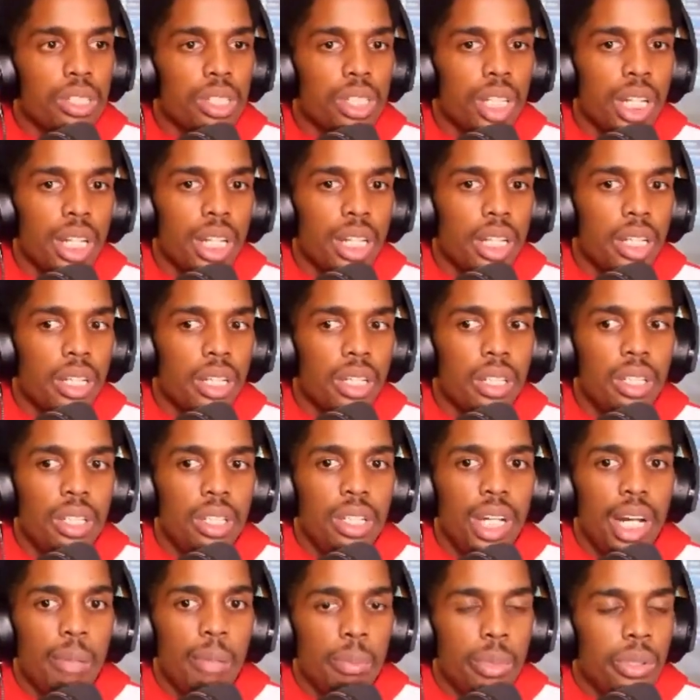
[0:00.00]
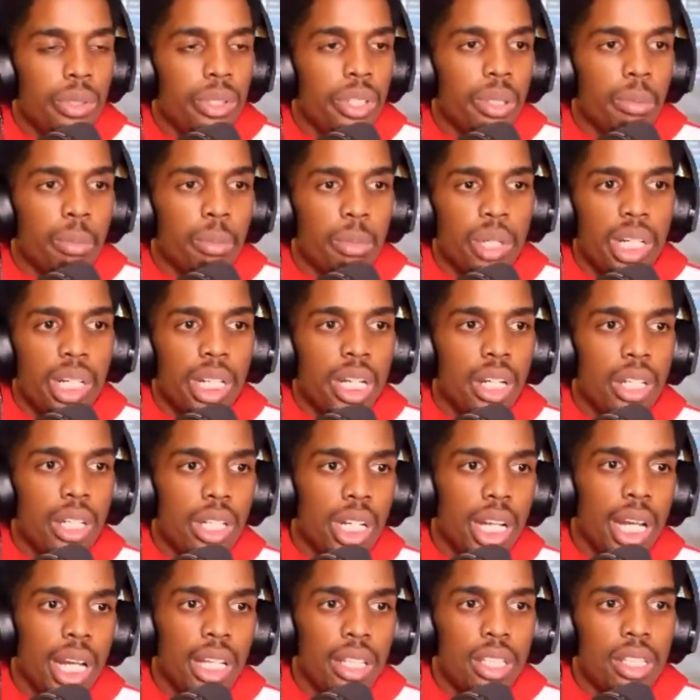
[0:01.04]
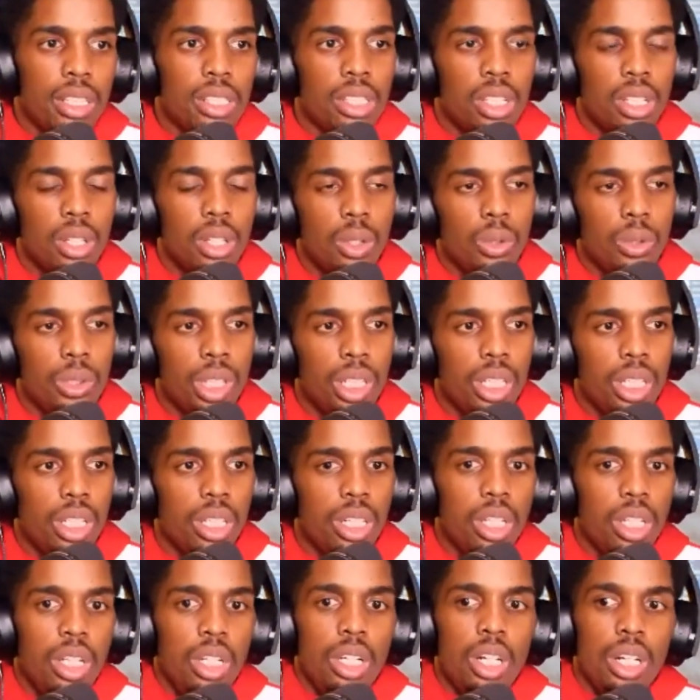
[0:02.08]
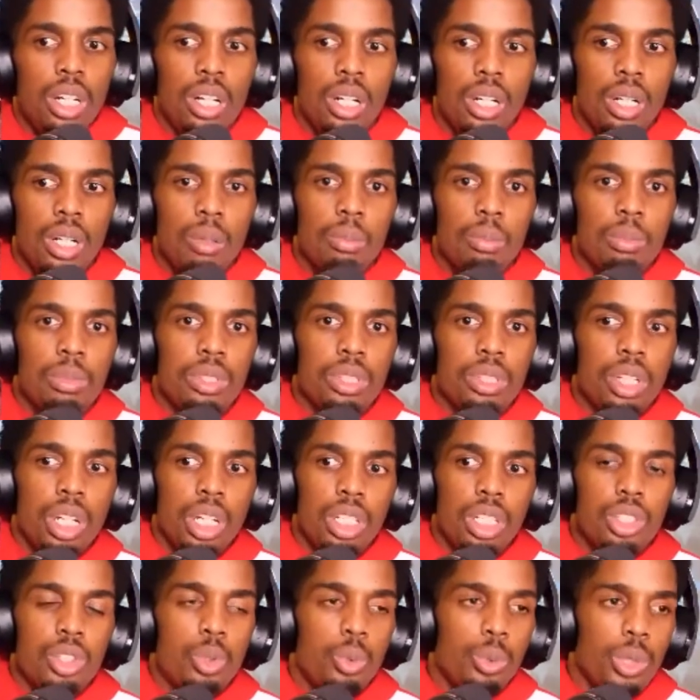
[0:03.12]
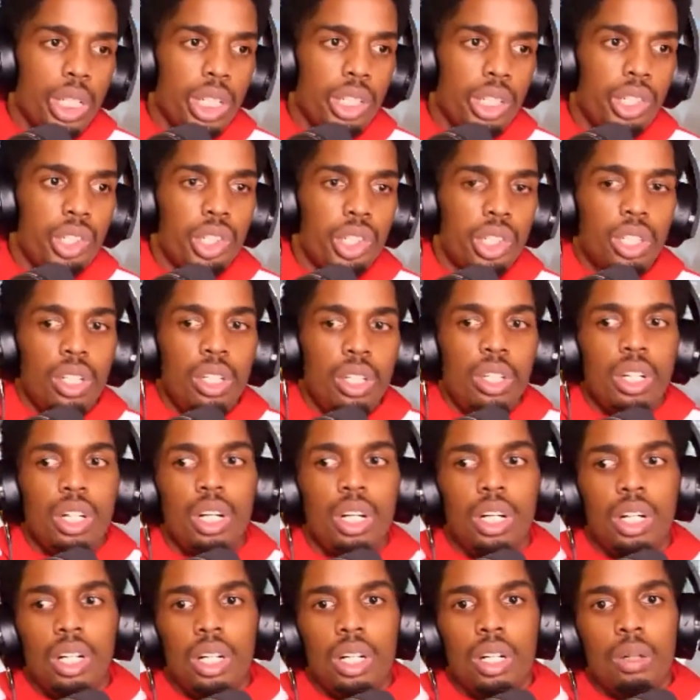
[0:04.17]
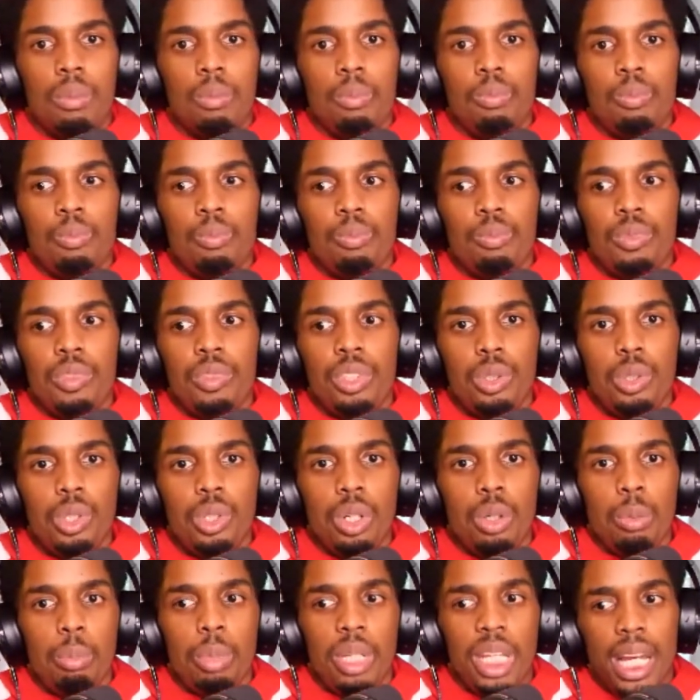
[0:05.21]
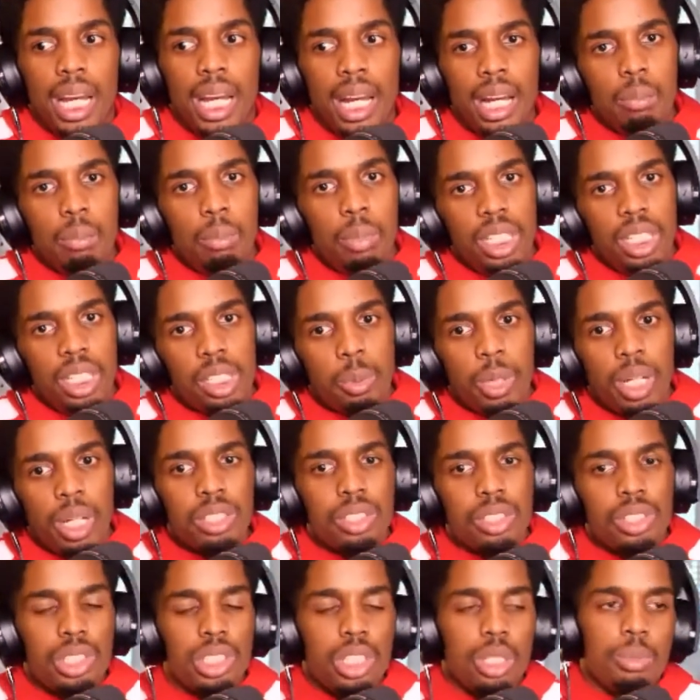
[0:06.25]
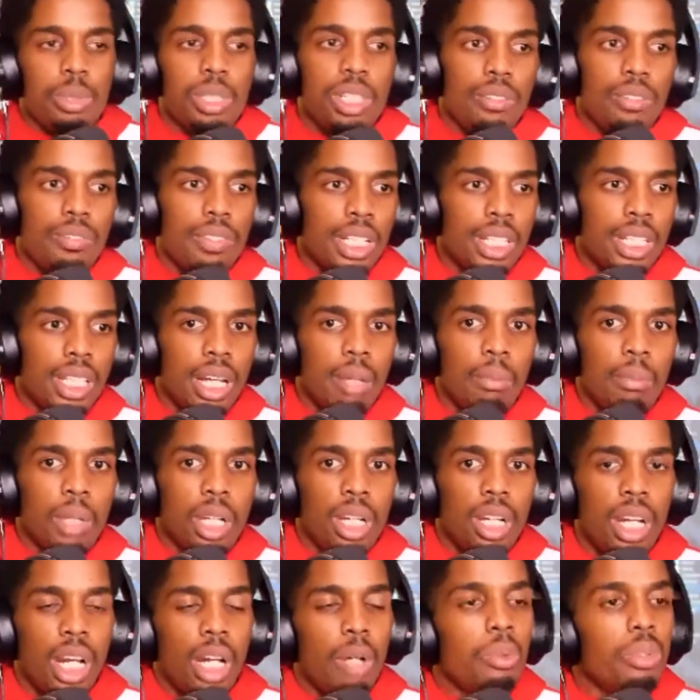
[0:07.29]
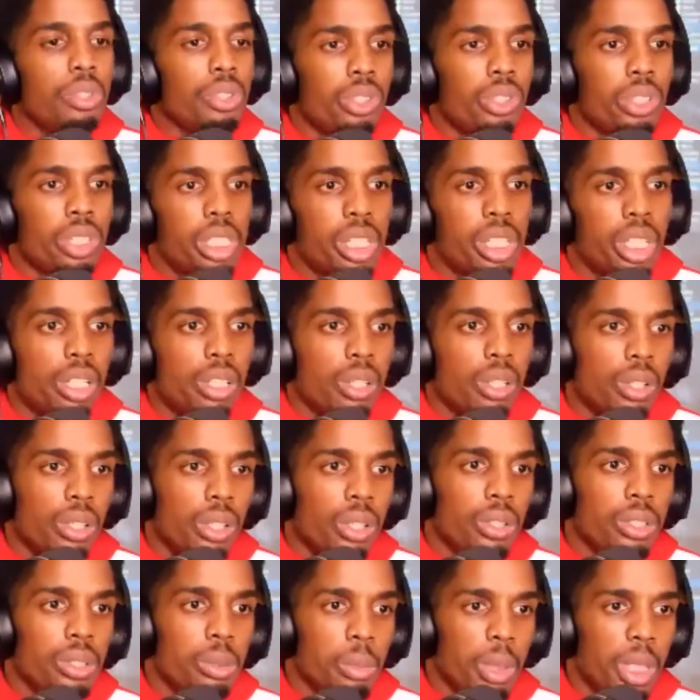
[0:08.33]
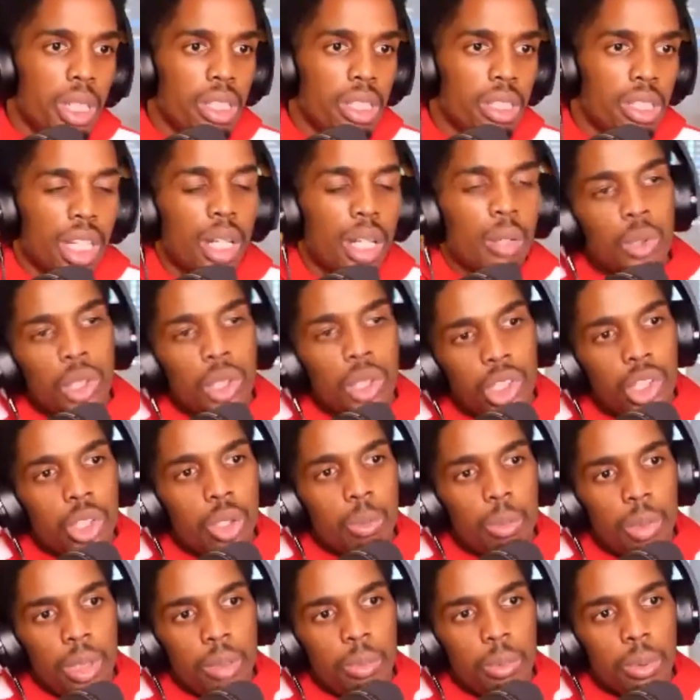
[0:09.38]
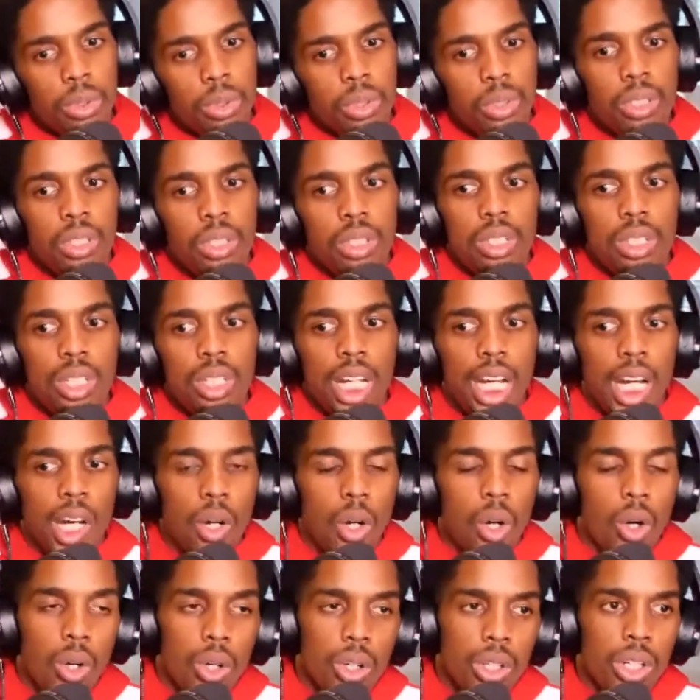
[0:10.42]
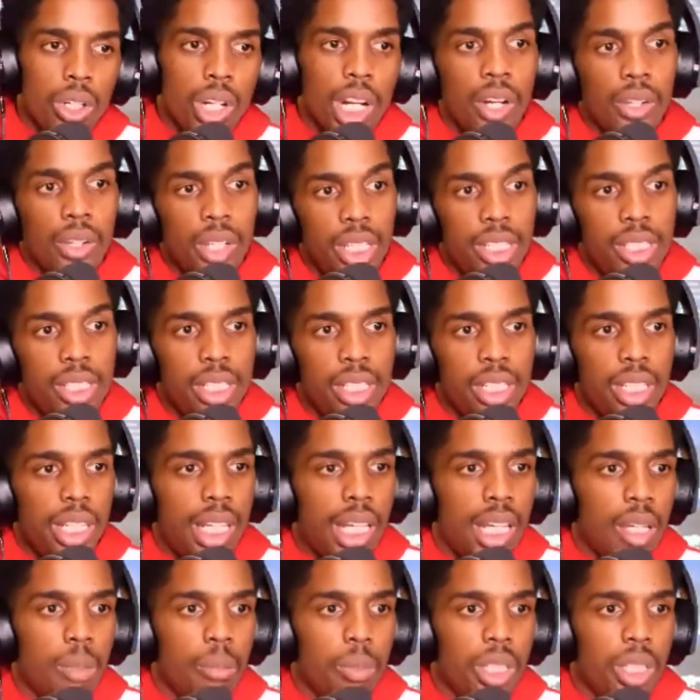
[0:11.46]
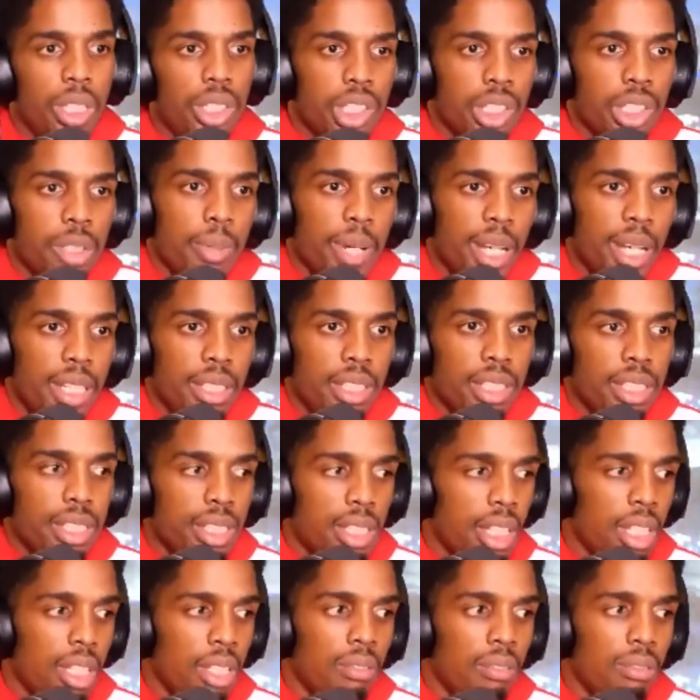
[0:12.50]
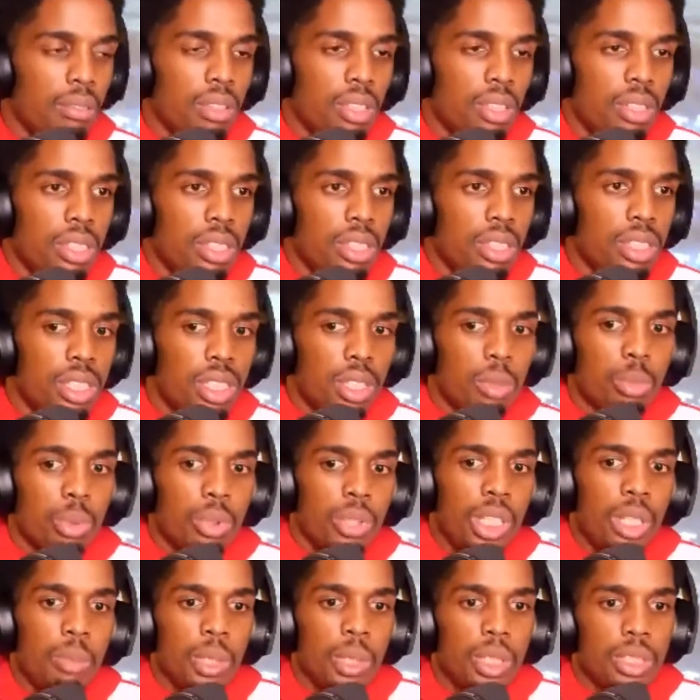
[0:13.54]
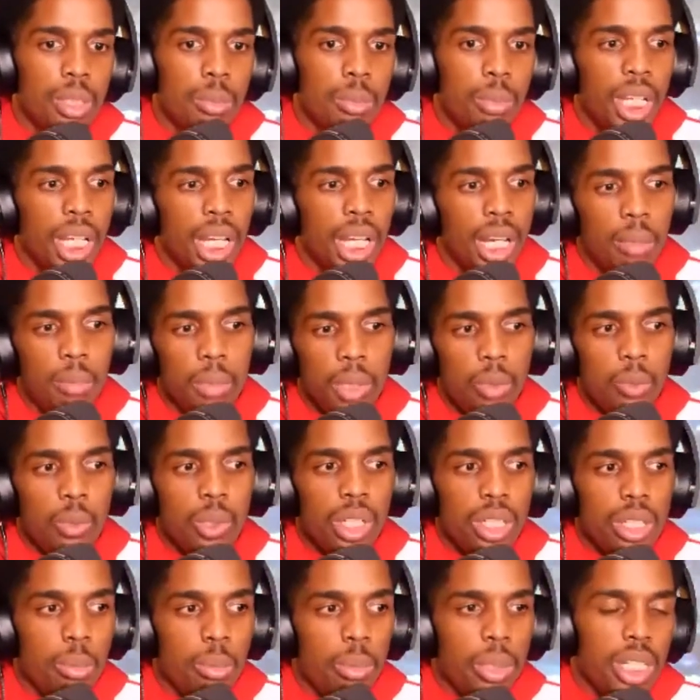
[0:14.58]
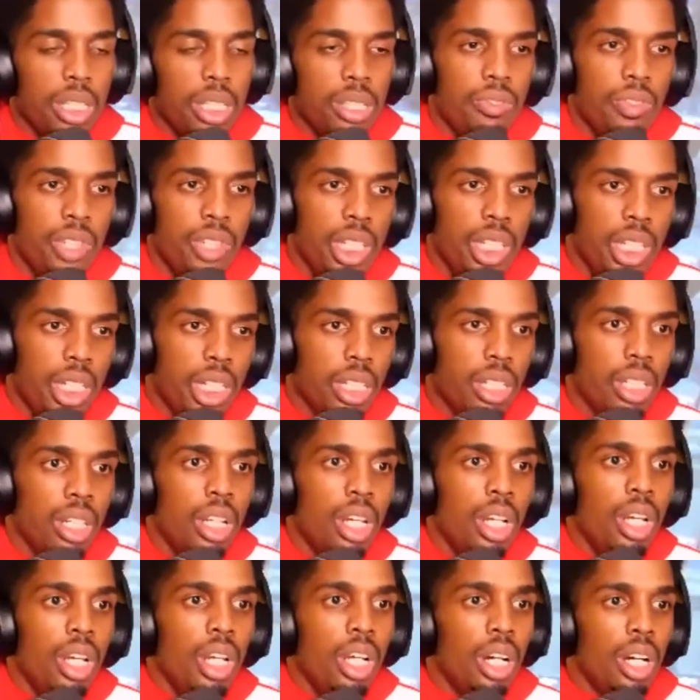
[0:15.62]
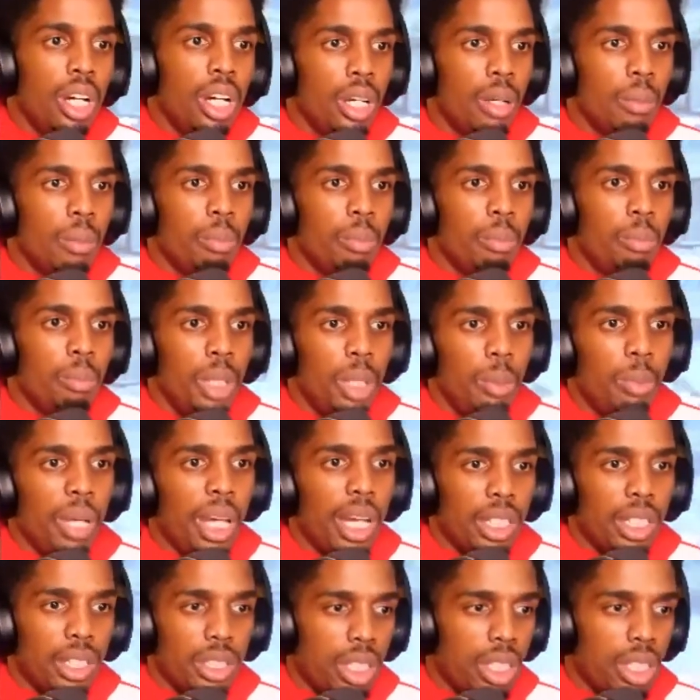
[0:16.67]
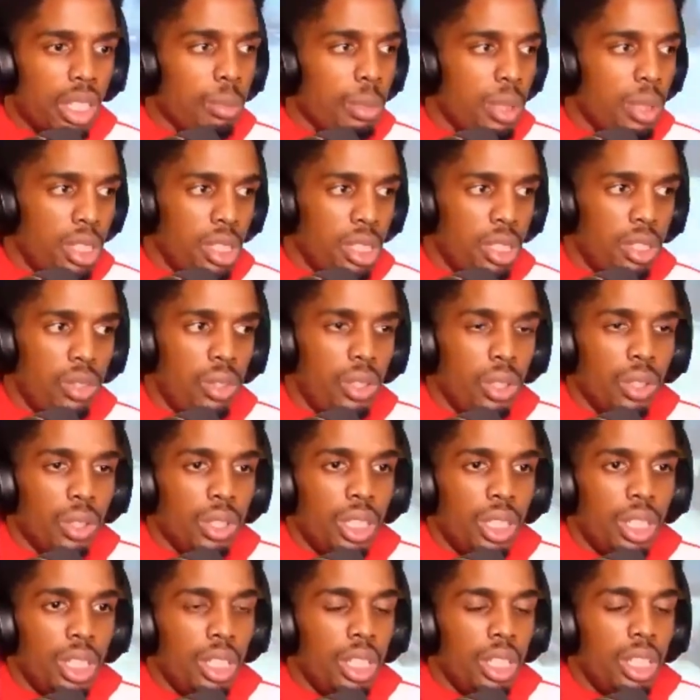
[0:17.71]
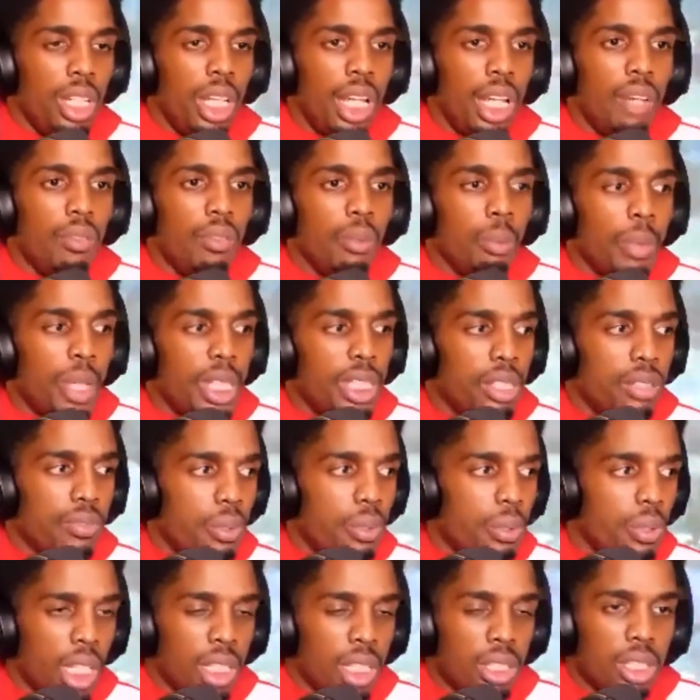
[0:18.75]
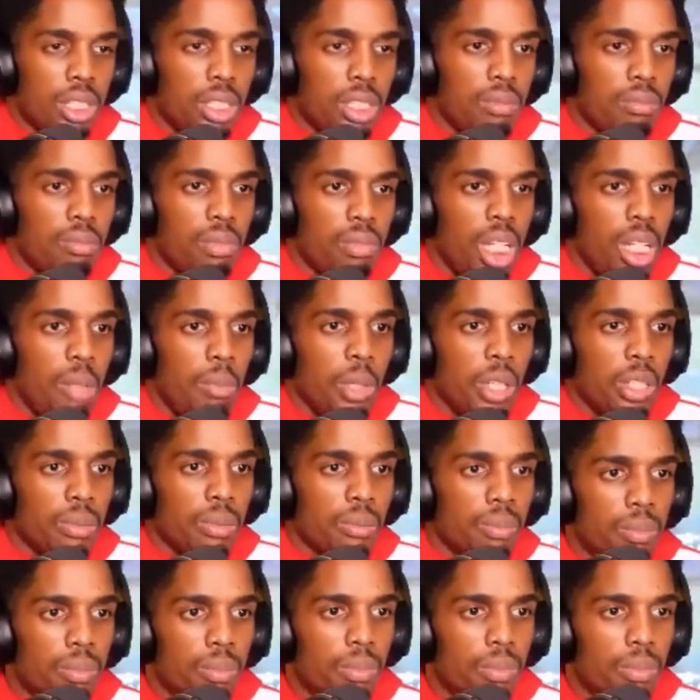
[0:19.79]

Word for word: Like I'm building a brand out here in Athens, clothing, um, uh, Twitch um, you know, beyond meat sponsorship, stuff like that. I'm like, I want you to sit in on those meetings and I want to show people how hard or how easy it can be just by just saying simple email to Beyond Meat, one of the biggest vegan um, meat packaging companies, you know, and they have amazing food. I just emailed them.